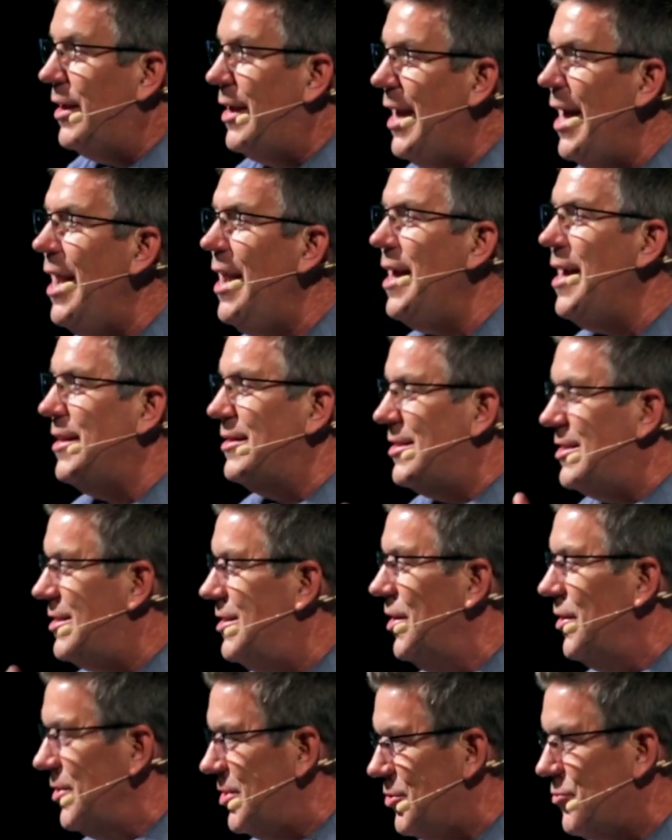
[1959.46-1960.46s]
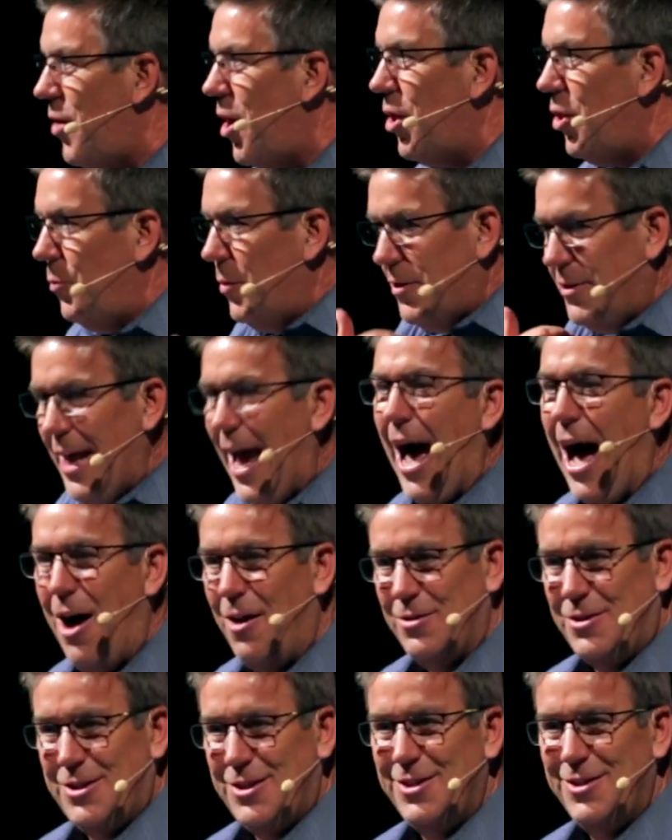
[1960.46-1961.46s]
Gideon still struggled with
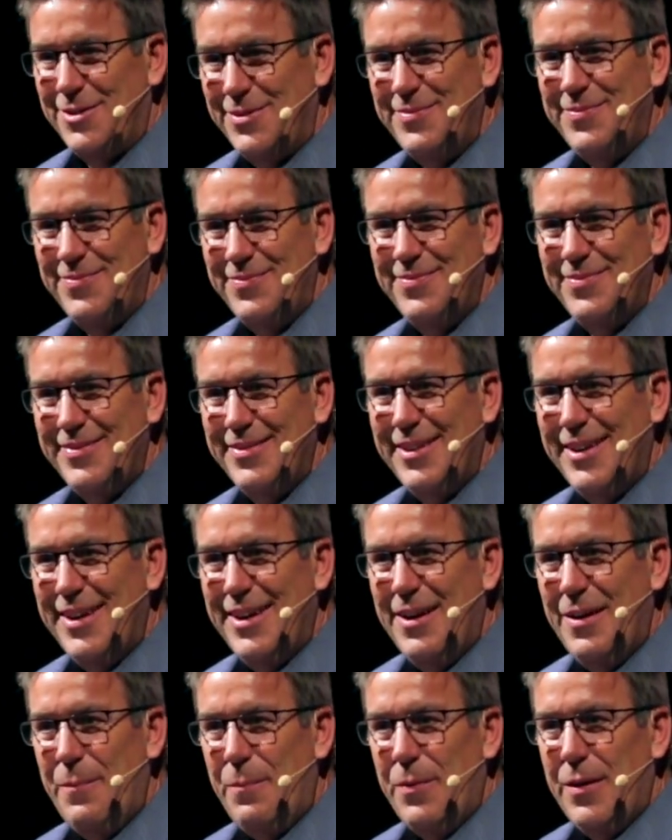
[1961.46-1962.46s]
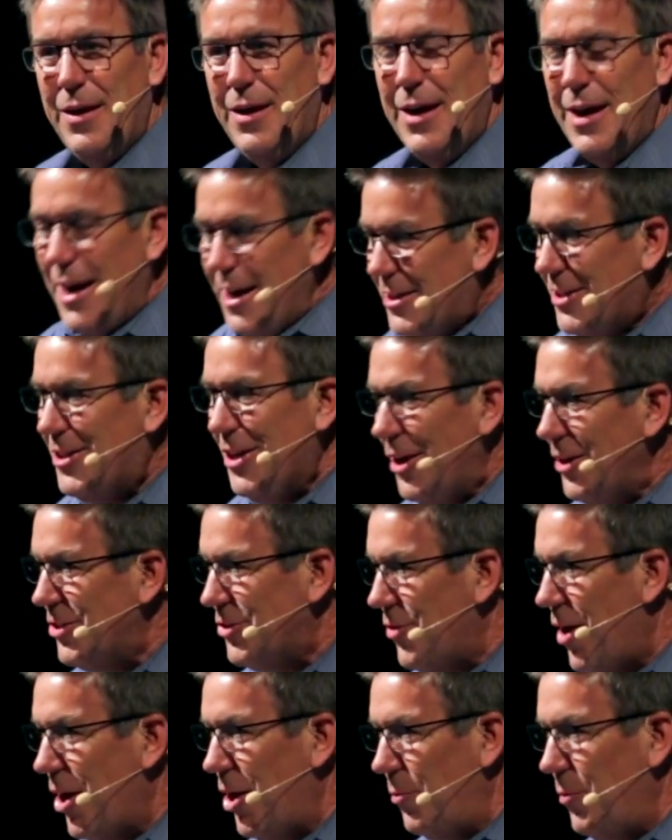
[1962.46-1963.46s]
doubts. He still
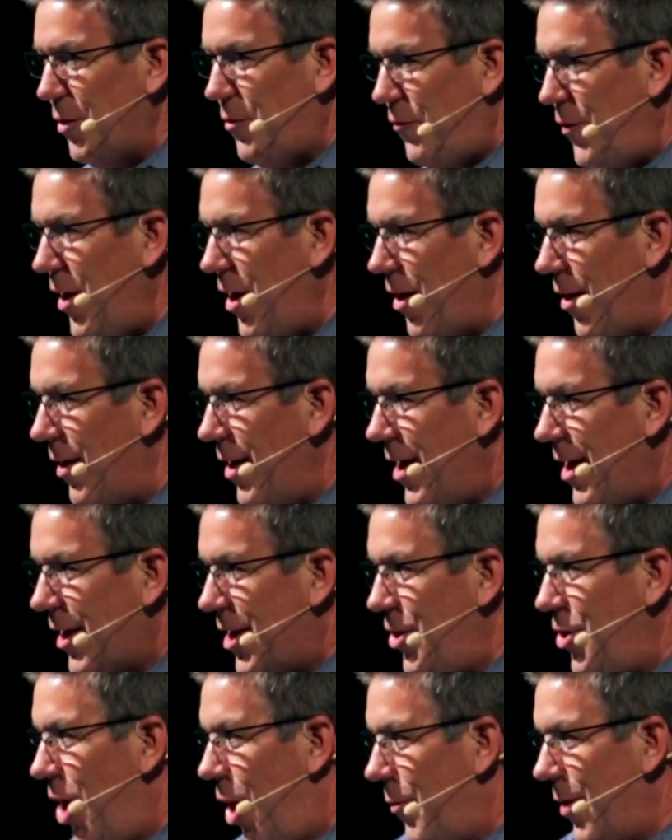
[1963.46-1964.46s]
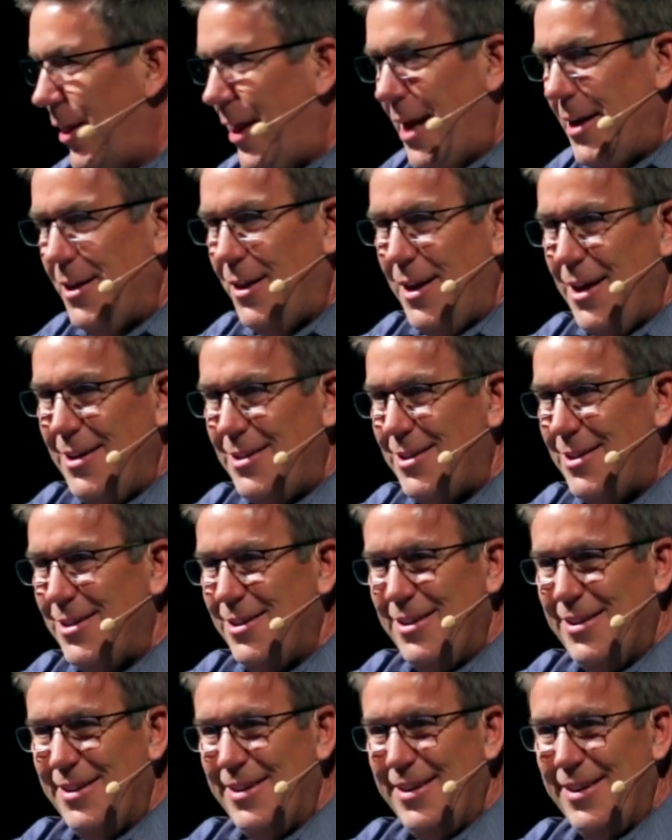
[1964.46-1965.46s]
struggled with fear. Can y'all relate to this?
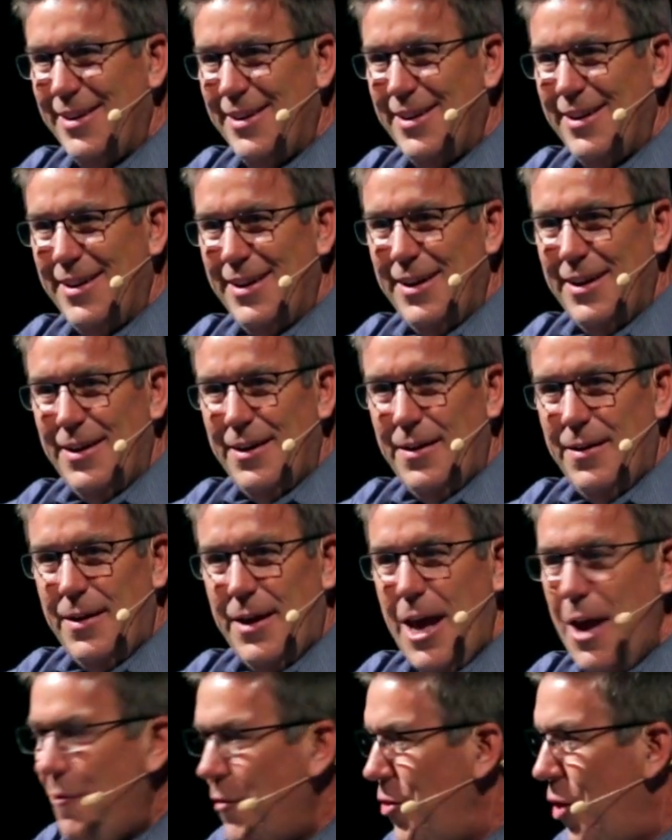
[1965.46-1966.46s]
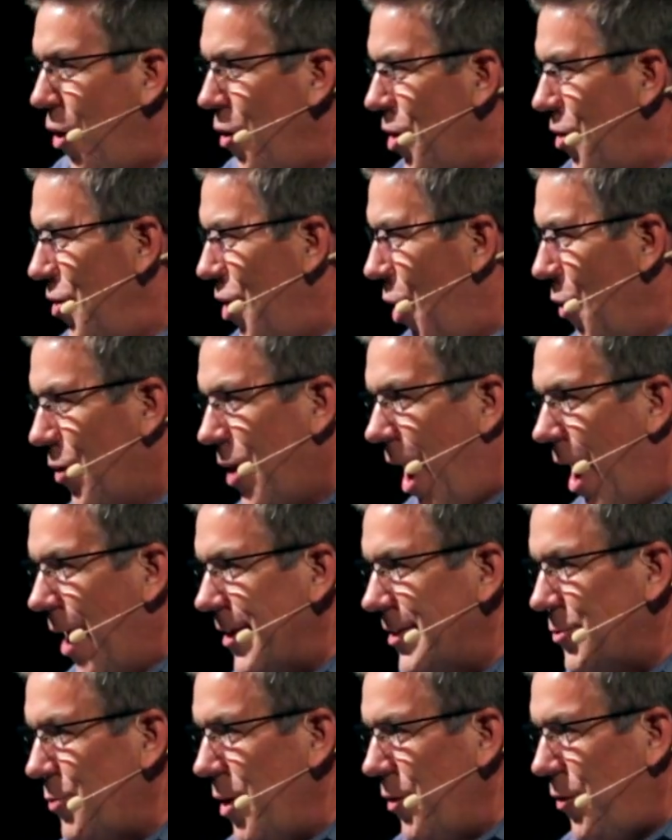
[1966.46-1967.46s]
Even though you know God
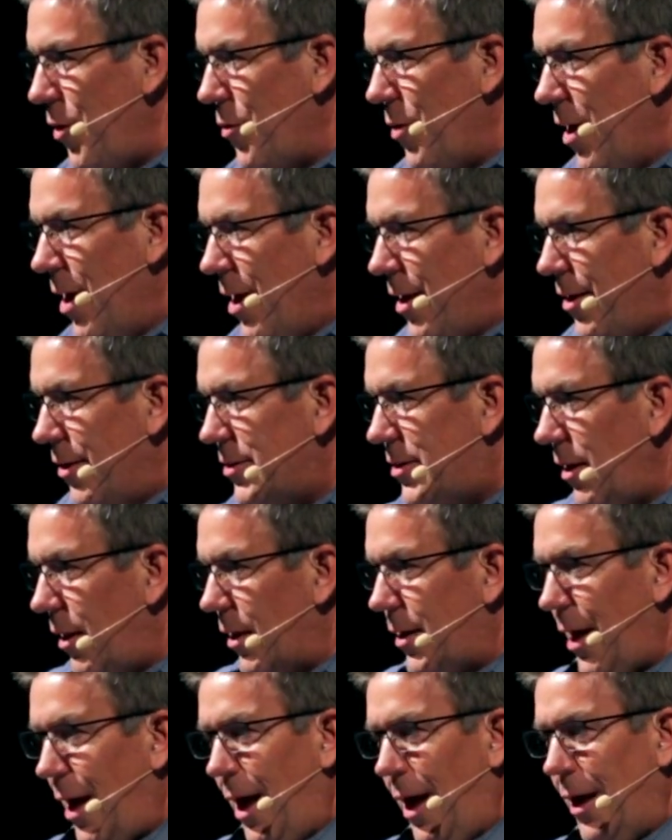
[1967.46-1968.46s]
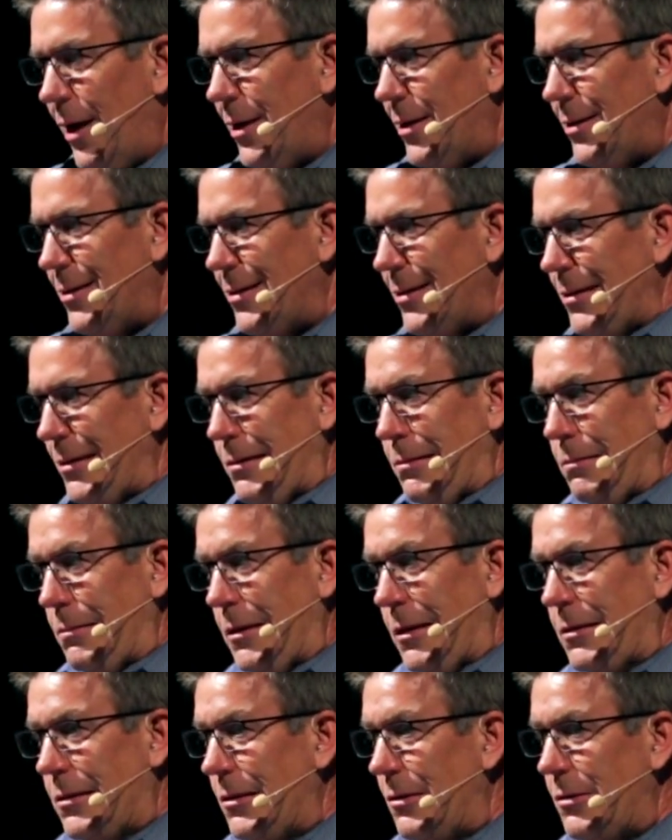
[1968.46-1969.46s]
is with you, you're still like, oh, I'm
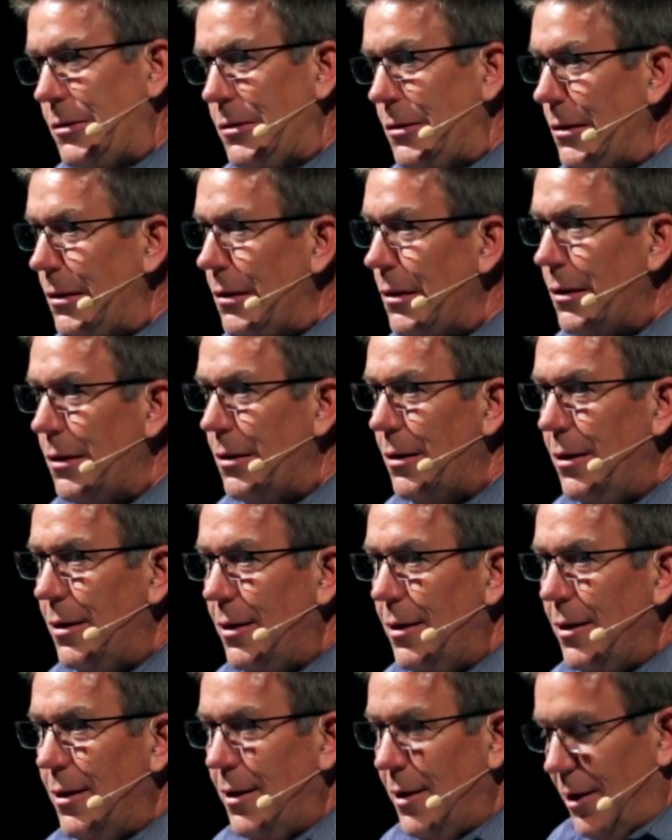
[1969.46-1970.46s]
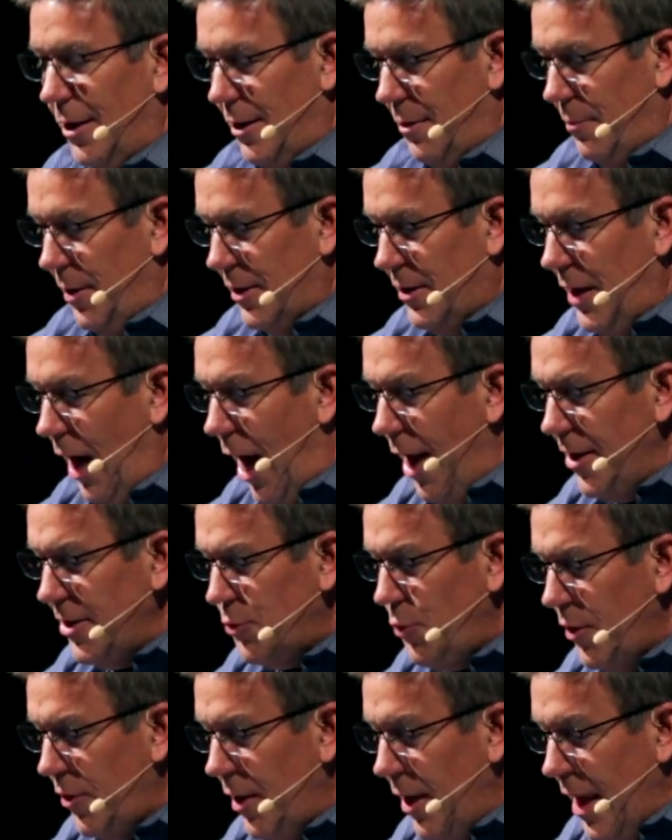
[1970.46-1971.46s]
not so sure. But God
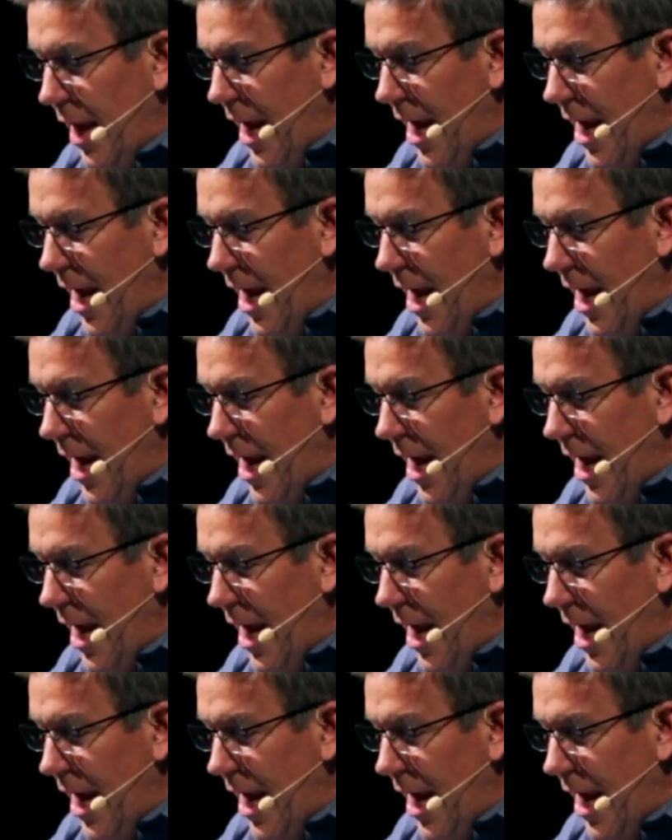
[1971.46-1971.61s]
is with him.